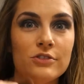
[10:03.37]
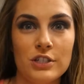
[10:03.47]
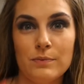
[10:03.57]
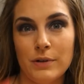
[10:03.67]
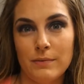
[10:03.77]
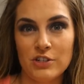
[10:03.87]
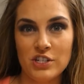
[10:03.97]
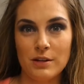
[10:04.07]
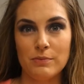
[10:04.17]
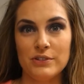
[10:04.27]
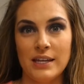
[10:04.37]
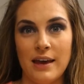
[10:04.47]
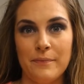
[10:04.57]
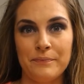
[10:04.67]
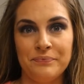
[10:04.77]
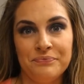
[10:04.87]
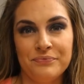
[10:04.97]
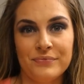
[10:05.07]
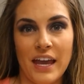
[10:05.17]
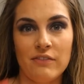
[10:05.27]
just pretty much end up using it
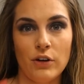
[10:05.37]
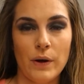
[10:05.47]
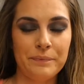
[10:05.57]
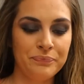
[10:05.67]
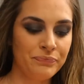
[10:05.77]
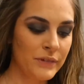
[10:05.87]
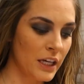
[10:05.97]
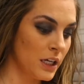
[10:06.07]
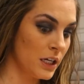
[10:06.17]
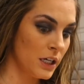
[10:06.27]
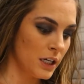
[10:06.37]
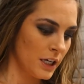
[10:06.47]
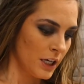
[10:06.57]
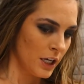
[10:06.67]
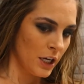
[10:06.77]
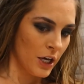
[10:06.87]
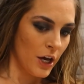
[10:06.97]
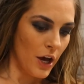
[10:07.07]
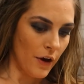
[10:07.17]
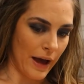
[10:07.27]
everywhere.
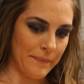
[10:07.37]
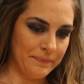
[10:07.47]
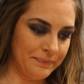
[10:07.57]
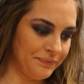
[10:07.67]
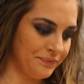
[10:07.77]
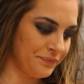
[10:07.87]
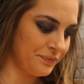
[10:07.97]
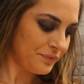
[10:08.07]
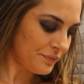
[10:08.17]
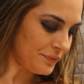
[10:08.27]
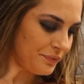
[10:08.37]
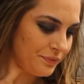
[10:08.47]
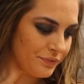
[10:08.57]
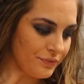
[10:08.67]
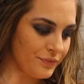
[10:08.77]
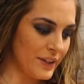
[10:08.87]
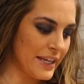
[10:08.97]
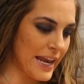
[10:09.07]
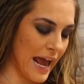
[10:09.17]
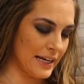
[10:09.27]
Okay,
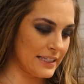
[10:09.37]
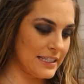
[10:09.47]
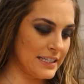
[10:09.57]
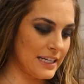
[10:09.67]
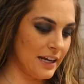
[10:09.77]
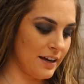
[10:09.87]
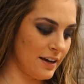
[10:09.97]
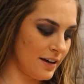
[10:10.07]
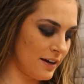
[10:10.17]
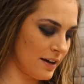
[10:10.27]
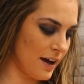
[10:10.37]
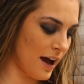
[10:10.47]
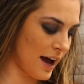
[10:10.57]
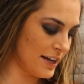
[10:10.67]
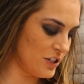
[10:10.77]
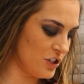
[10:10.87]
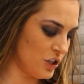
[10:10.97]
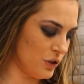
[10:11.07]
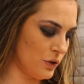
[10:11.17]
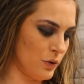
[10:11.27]
next I
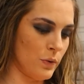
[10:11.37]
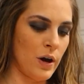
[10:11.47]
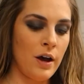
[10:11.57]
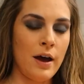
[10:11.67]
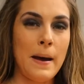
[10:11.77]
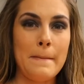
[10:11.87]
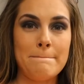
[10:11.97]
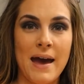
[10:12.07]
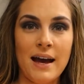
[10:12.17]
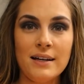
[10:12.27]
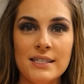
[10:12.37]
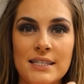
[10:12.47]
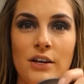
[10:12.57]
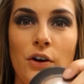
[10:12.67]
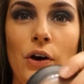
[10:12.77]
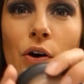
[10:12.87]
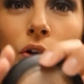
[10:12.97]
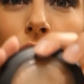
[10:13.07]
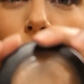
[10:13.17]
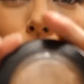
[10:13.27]
do MAC's
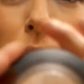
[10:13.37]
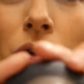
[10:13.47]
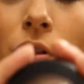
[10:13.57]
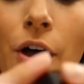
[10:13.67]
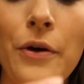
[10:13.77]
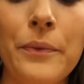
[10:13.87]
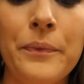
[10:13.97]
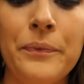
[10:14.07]
Global Glow,